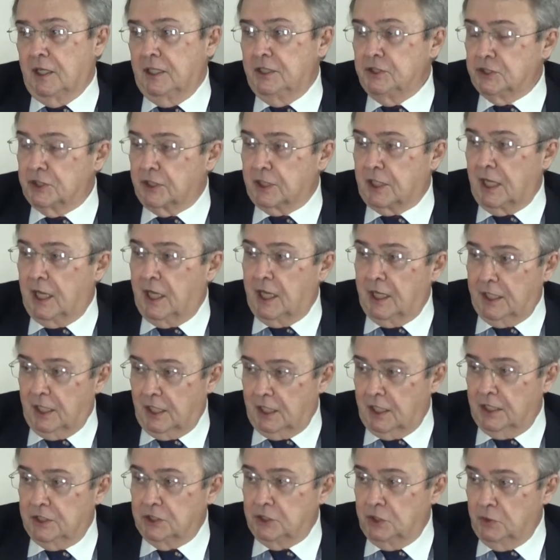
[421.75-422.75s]
that. He's the guy
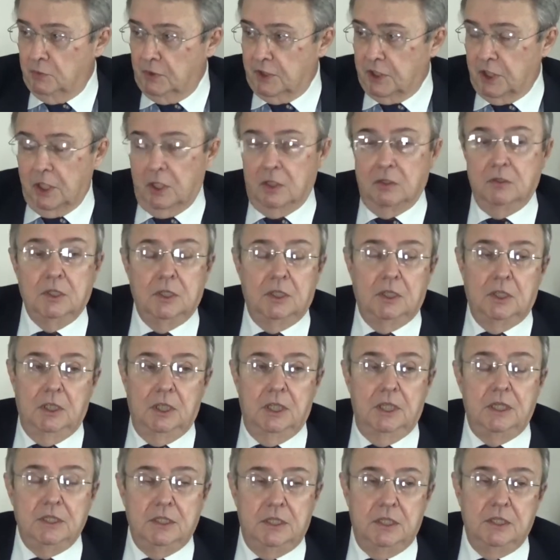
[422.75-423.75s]
that, uh, you would know. Mm
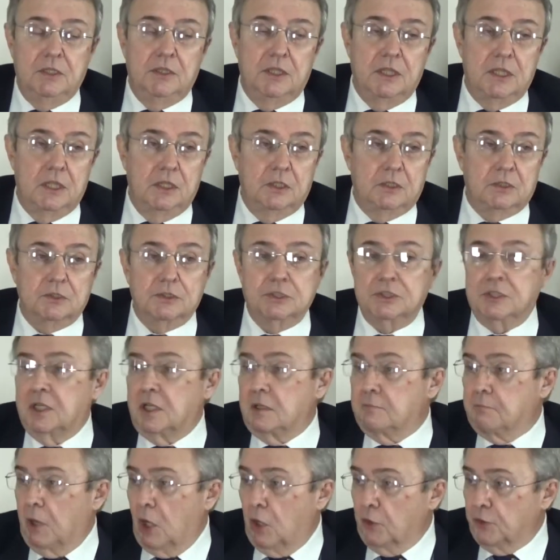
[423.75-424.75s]
-hmm. He did the inner
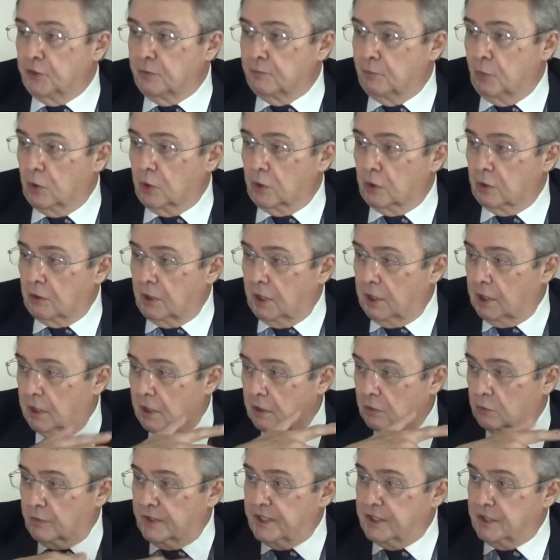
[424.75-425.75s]
city Baltimore uh,
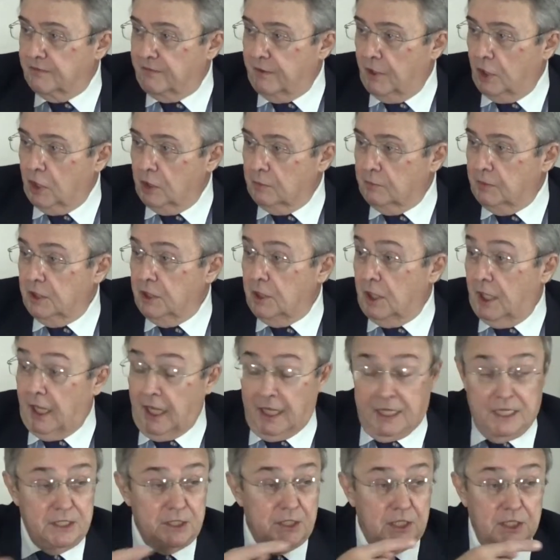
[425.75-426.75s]
uh -huh. redevelopment.
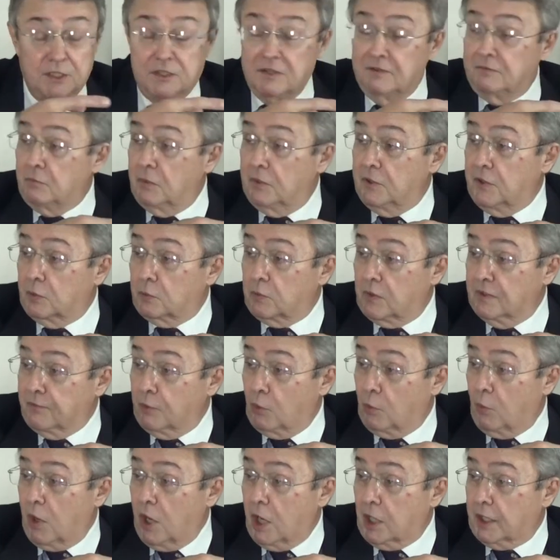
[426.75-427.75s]
He did the, the
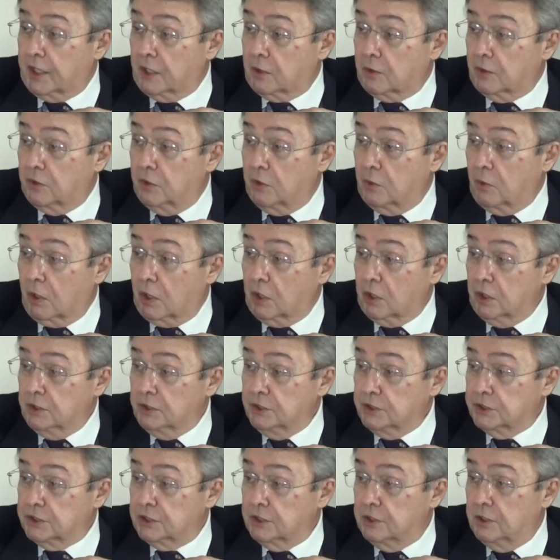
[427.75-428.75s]
Riverwalk here in New
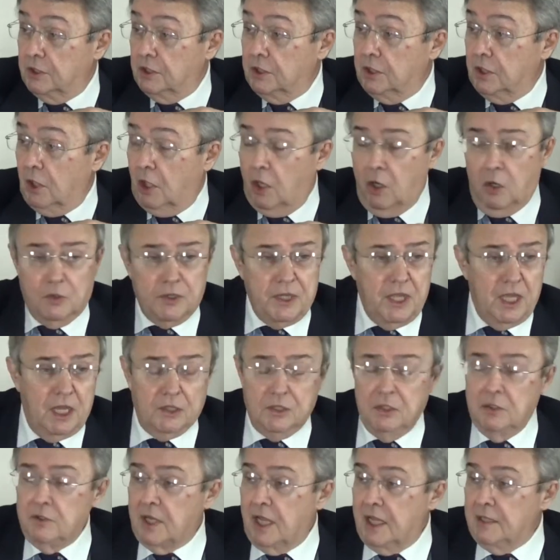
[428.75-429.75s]
Orleans. Oh, did he? Oh,
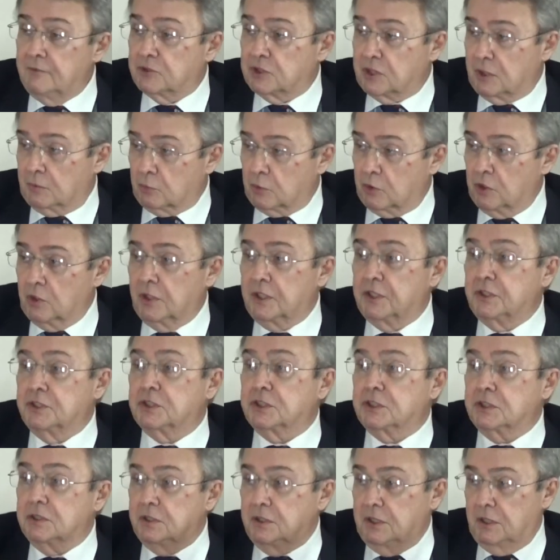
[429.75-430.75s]
yeah, you named some really,
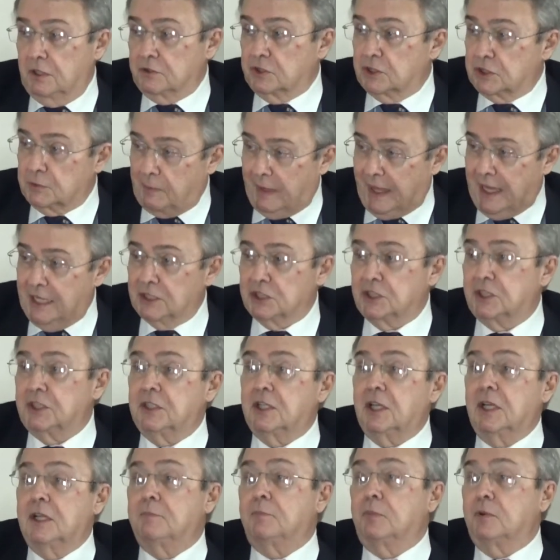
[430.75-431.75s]
you know,
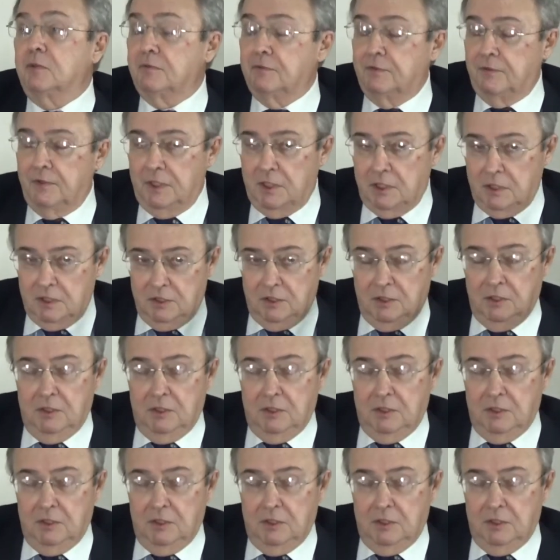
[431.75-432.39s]
spazzy type of uh,